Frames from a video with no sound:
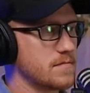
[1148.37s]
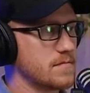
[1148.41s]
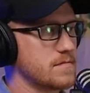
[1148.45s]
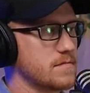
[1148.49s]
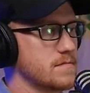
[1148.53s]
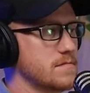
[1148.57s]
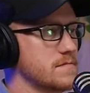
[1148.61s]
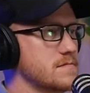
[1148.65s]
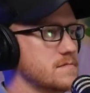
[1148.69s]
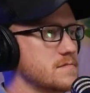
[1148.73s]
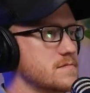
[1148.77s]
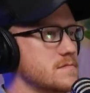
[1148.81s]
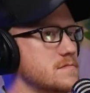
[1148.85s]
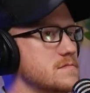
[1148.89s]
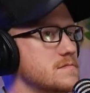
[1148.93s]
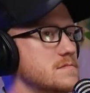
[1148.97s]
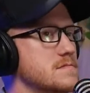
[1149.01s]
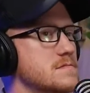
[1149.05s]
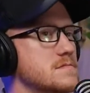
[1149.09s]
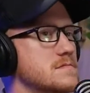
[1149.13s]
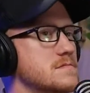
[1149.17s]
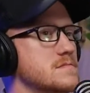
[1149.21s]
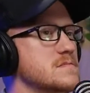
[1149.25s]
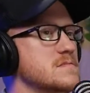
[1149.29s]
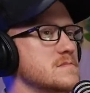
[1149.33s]

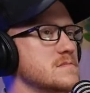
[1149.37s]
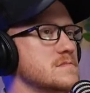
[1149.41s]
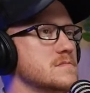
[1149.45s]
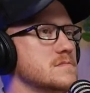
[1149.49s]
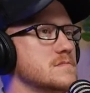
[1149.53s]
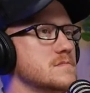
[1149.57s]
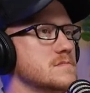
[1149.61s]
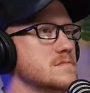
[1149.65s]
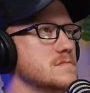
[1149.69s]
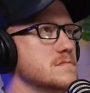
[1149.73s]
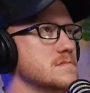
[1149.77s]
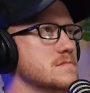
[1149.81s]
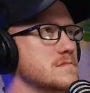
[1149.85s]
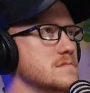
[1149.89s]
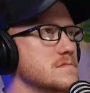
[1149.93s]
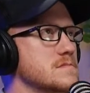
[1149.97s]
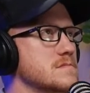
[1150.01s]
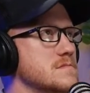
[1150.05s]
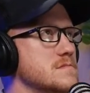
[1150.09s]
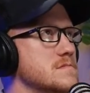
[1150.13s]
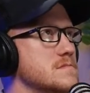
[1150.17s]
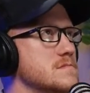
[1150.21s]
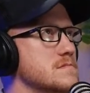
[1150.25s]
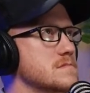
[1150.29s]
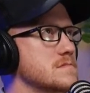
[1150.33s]

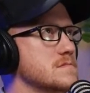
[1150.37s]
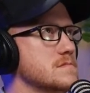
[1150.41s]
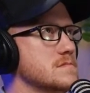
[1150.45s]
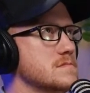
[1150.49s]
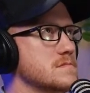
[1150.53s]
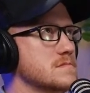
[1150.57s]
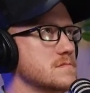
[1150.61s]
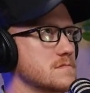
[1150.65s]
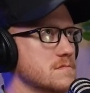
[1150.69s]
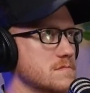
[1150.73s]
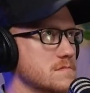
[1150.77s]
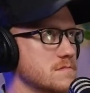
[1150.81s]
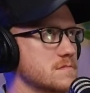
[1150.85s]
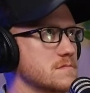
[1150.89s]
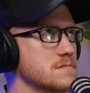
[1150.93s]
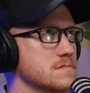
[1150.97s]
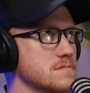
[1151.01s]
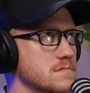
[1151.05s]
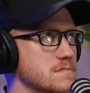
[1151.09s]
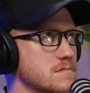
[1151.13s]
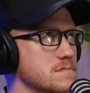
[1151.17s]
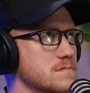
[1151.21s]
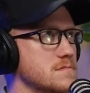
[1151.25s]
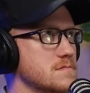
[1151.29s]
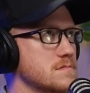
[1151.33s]

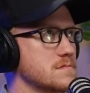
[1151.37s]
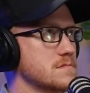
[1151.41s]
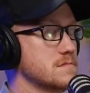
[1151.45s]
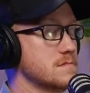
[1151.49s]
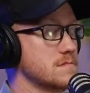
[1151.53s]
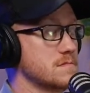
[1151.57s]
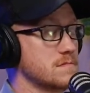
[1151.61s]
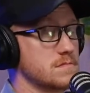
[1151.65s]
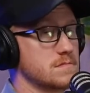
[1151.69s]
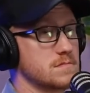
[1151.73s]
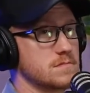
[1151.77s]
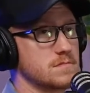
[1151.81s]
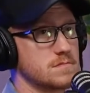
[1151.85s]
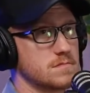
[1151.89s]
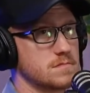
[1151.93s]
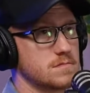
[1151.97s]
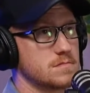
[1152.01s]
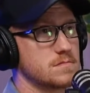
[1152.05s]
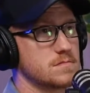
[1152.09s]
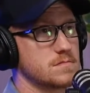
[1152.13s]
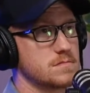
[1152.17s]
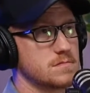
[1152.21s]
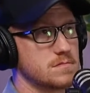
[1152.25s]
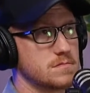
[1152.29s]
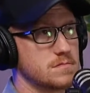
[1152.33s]

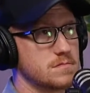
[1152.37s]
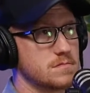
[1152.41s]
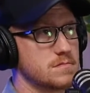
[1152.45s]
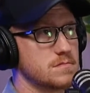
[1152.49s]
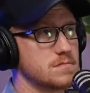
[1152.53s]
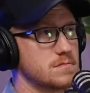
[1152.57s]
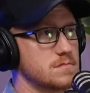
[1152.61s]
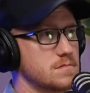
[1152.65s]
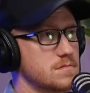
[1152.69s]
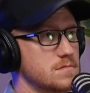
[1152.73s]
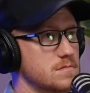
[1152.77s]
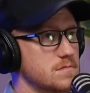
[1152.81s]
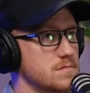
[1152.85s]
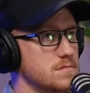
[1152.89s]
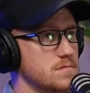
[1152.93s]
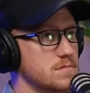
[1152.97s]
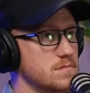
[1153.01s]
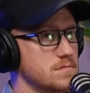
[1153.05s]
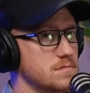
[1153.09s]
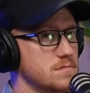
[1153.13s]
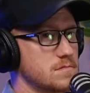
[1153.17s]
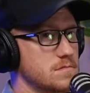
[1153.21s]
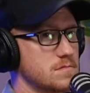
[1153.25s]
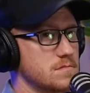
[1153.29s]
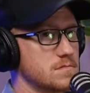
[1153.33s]

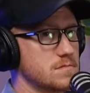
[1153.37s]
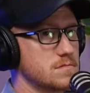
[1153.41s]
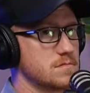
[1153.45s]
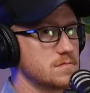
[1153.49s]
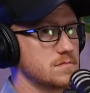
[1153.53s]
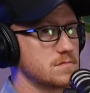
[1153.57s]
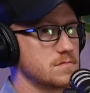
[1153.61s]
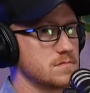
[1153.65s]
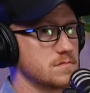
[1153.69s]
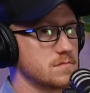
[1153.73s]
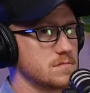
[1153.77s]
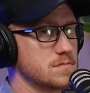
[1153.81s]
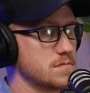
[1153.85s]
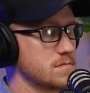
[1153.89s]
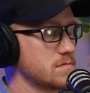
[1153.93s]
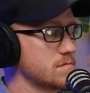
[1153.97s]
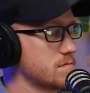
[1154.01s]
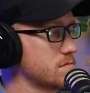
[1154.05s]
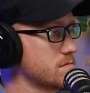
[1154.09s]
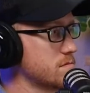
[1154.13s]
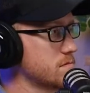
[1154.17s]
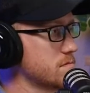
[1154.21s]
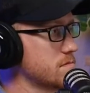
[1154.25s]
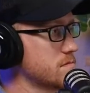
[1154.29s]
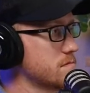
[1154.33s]

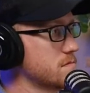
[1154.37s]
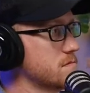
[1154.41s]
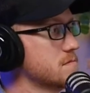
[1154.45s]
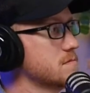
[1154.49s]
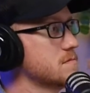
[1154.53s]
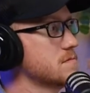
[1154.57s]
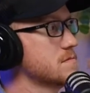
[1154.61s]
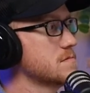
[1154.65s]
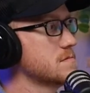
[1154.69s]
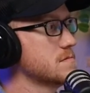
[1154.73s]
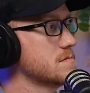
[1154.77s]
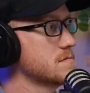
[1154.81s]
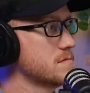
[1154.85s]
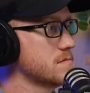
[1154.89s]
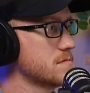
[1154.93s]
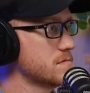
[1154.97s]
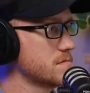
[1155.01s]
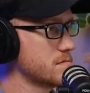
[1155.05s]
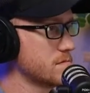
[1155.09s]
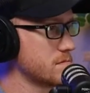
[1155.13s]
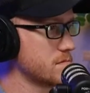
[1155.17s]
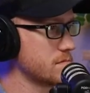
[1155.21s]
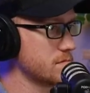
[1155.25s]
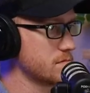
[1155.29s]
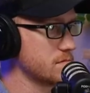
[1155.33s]

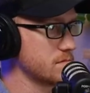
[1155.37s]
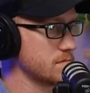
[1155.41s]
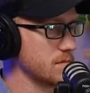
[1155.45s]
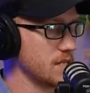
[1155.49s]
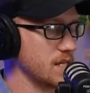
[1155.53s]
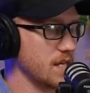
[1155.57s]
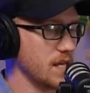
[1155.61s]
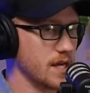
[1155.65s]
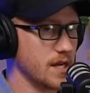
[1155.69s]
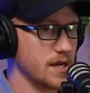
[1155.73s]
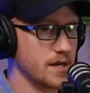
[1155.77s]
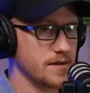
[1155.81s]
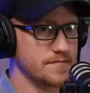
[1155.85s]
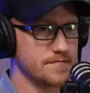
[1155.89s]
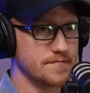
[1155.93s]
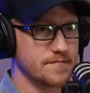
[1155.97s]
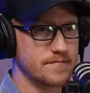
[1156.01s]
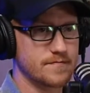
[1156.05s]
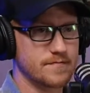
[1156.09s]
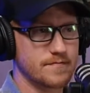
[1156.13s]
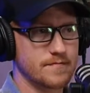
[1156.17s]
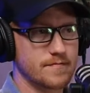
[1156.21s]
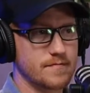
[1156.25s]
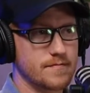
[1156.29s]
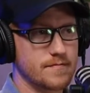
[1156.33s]
(not speaking)